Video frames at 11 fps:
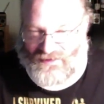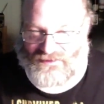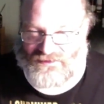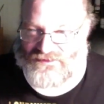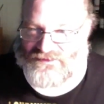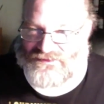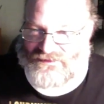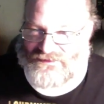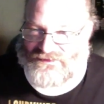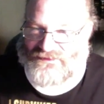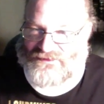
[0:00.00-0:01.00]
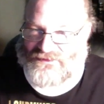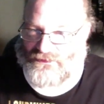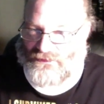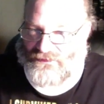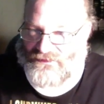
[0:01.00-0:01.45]
He's
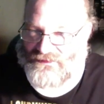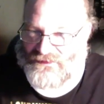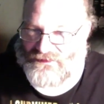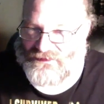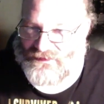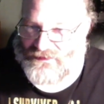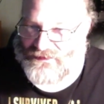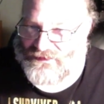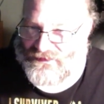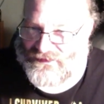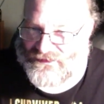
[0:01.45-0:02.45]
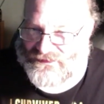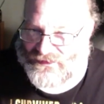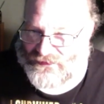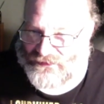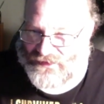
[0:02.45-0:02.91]
cool. He's
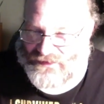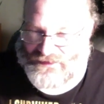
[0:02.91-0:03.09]
all right.